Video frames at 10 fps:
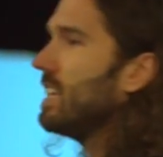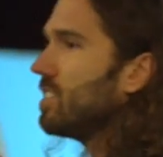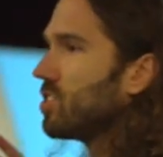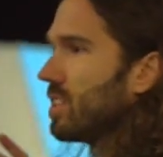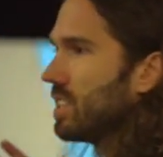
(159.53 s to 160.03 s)

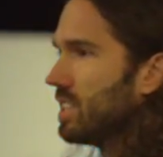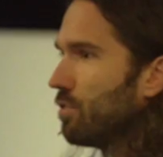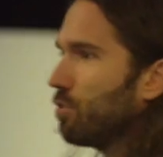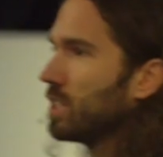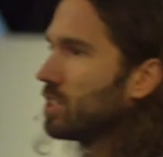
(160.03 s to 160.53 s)
is the
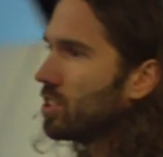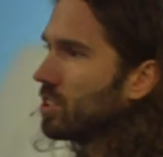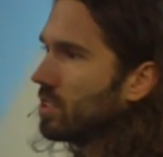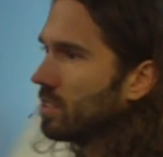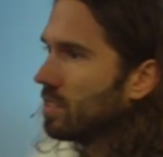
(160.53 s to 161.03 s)

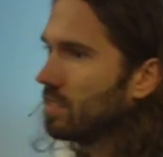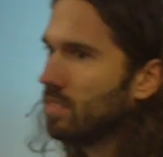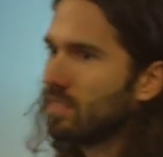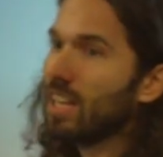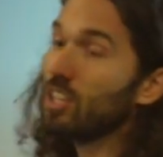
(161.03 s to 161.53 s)
difference,
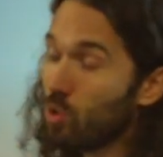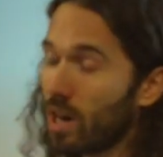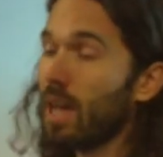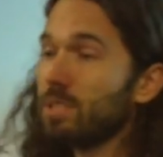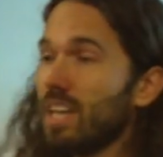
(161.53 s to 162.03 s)
not your
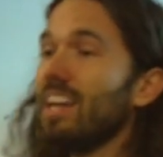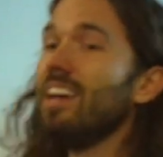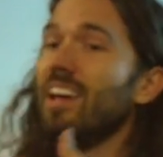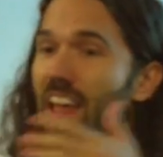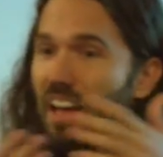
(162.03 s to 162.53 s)
habitat,
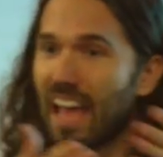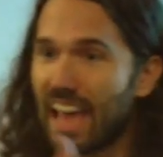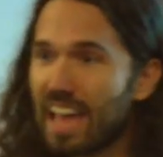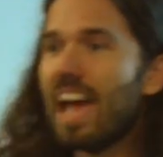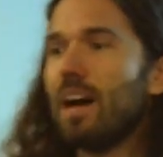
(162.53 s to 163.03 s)

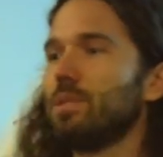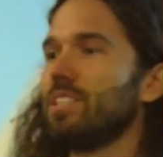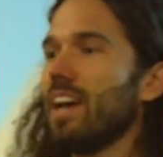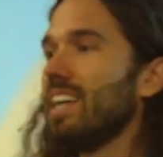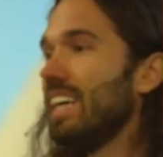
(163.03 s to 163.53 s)
a
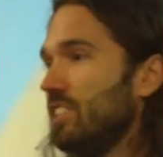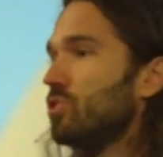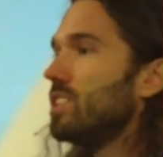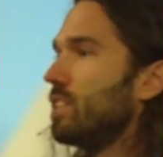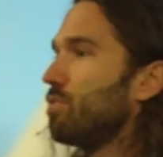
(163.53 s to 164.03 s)
habitat is
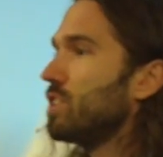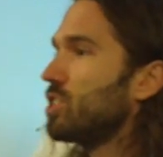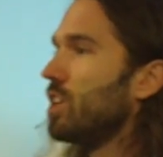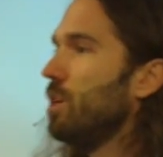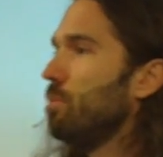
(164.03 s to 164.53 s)
the
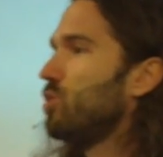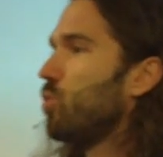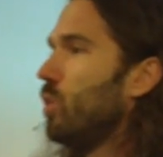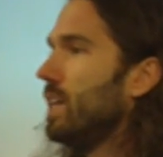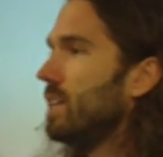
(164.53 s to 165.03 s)
difference
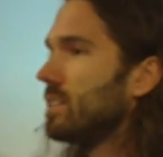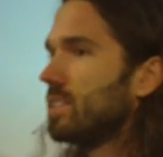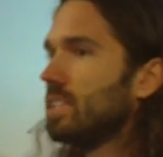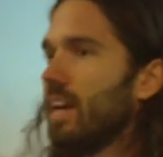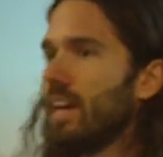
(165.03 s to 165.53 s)
between,
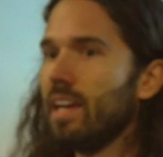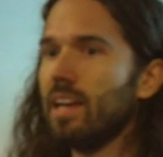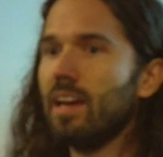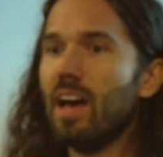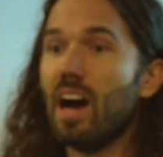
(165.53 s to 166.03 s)

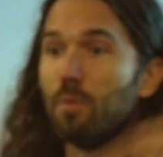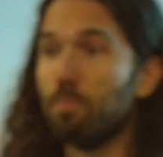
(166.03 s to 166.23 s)
say, a